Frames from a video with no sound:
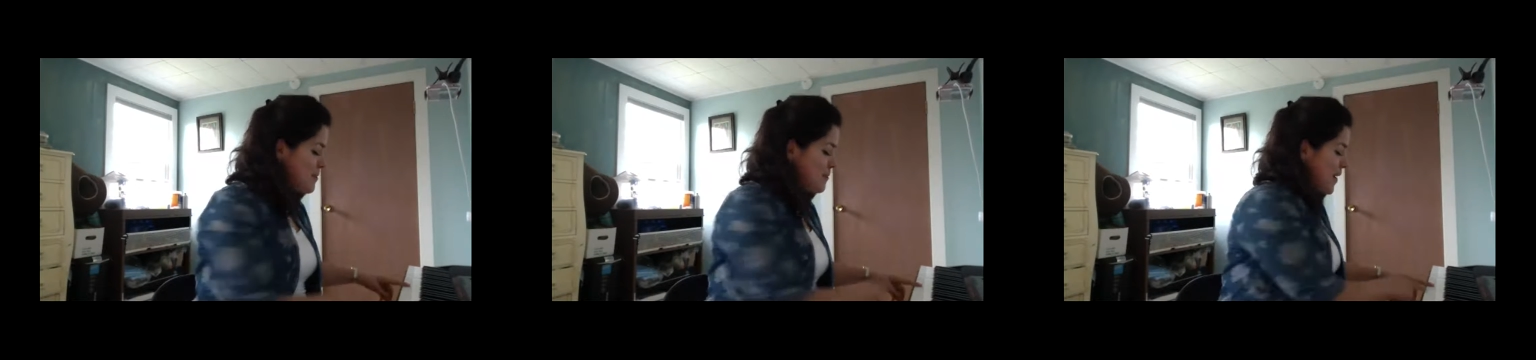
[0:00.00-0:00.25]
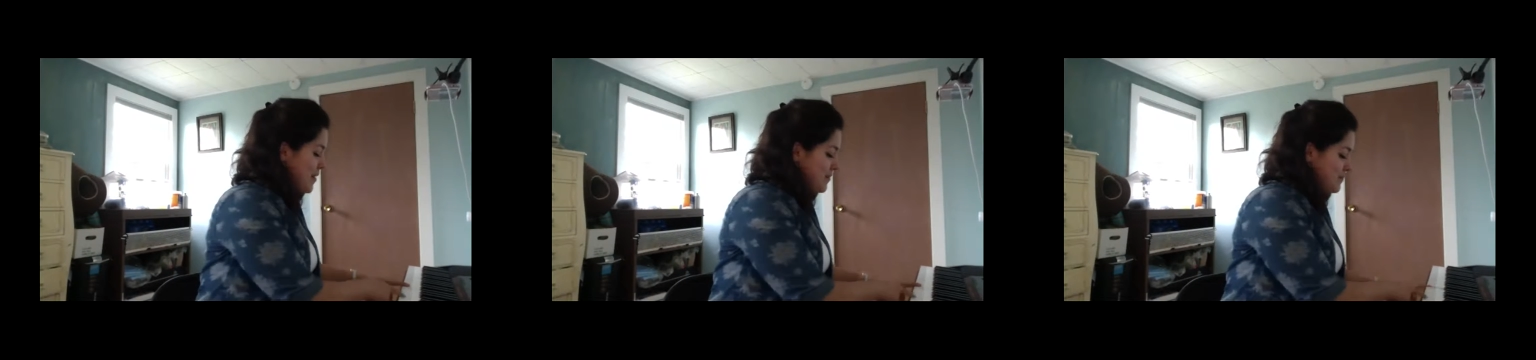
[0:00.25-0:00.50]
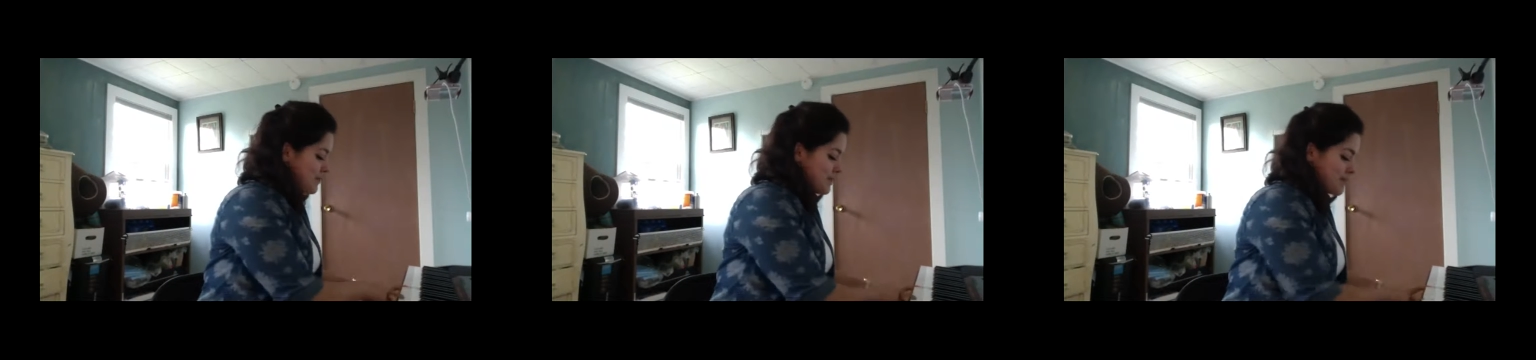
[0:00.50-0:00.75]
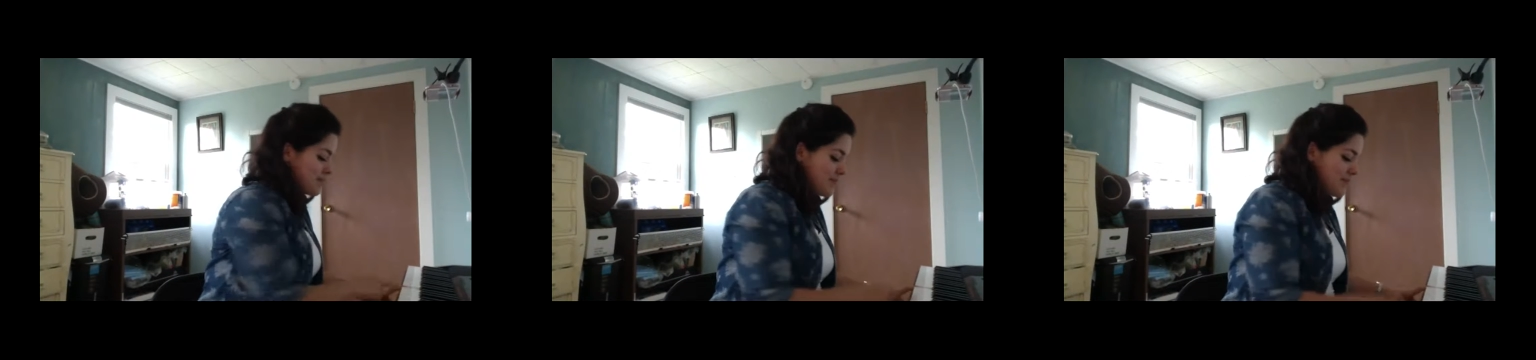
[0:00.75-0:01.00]
But
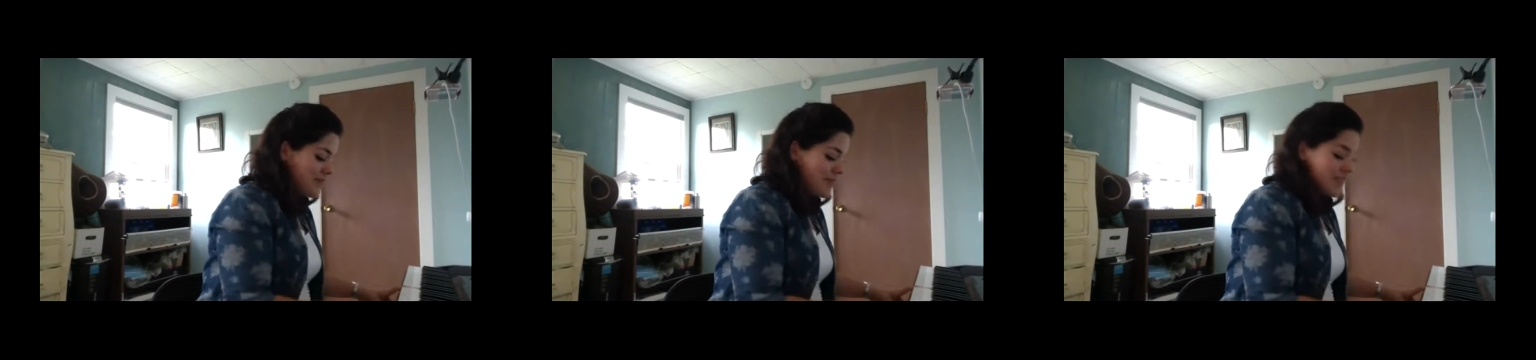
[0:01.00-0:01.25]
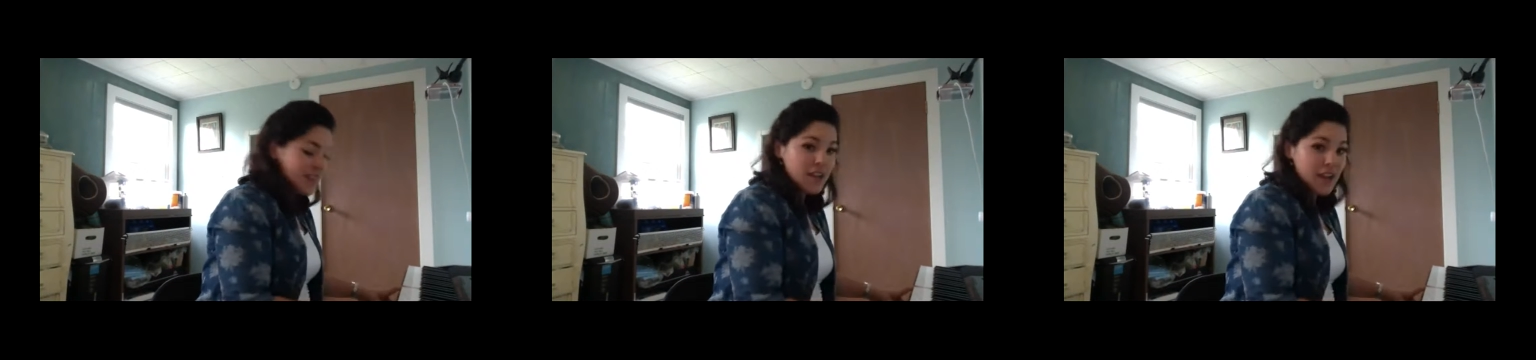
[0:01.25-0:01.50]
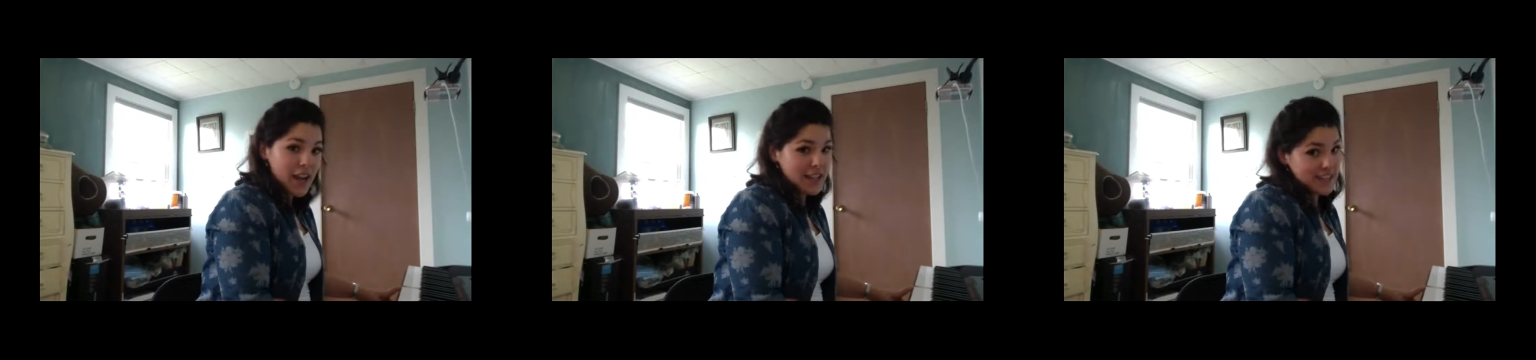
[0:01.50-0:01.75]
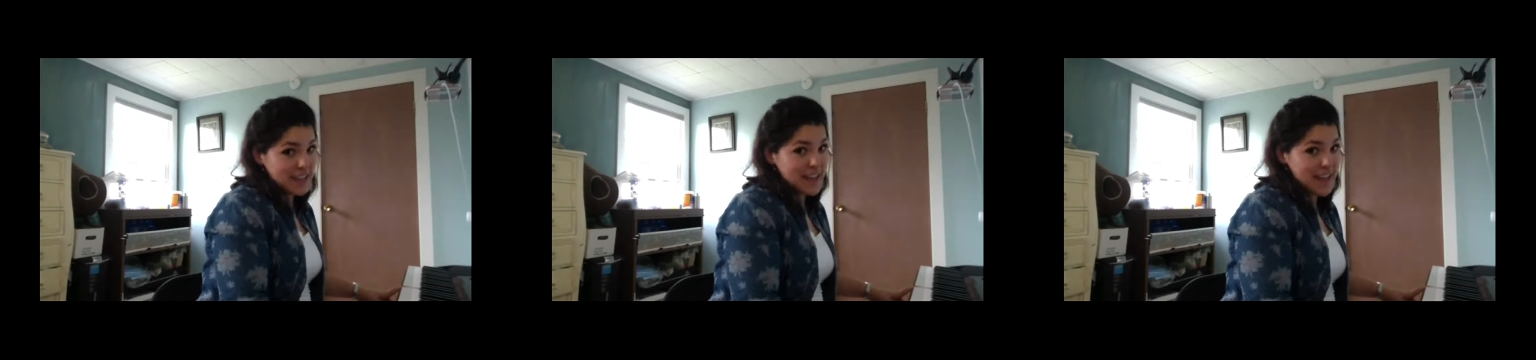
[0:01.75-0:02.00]
I
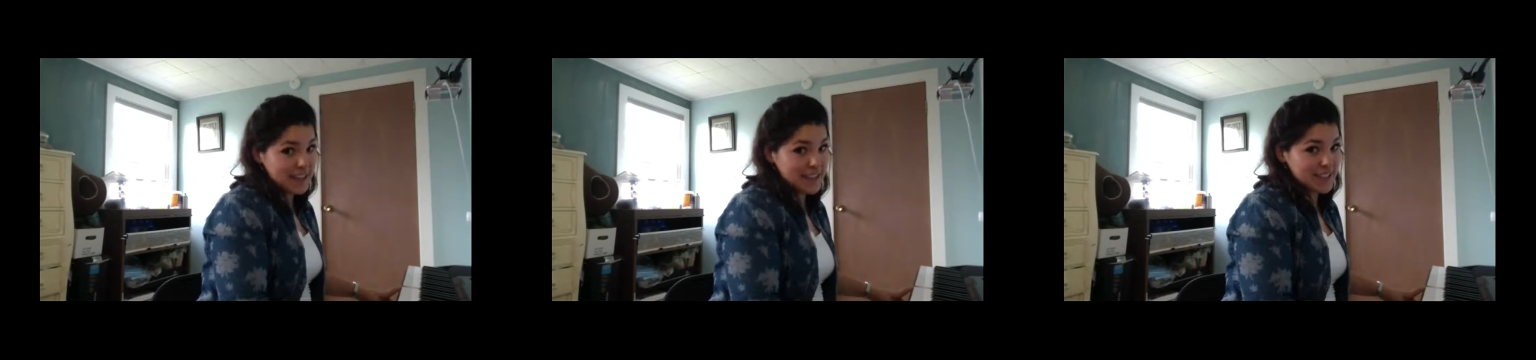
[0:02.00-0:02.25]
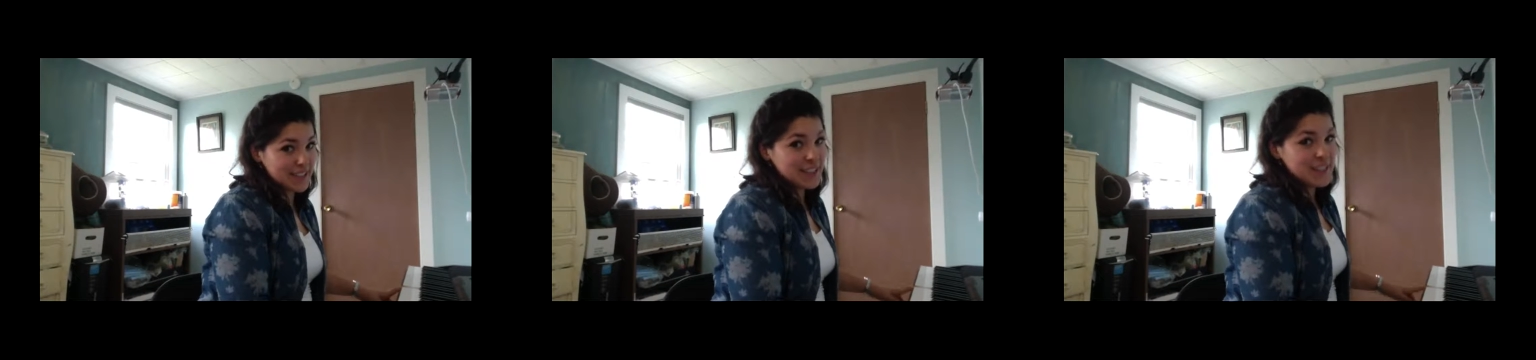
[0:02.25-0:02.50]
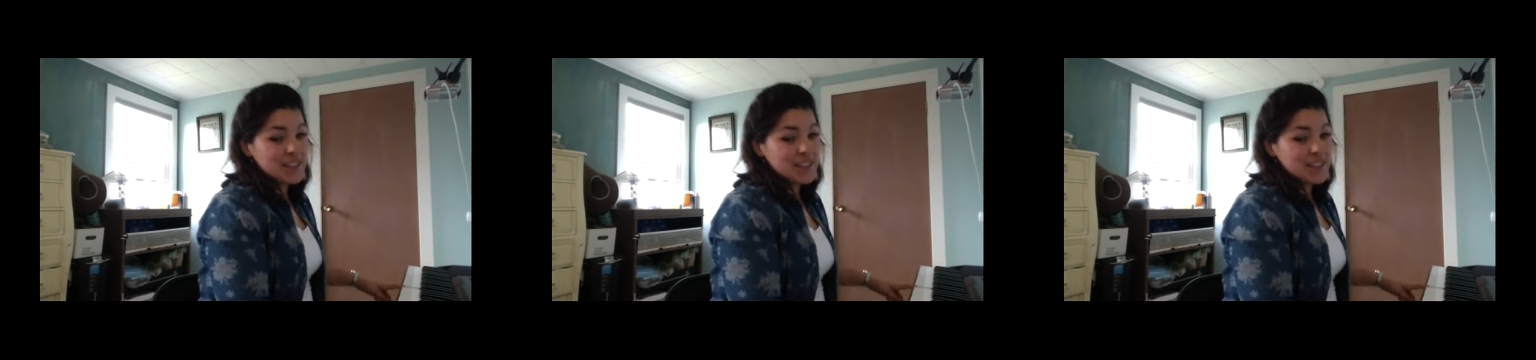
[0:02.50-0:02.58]
can sing that D.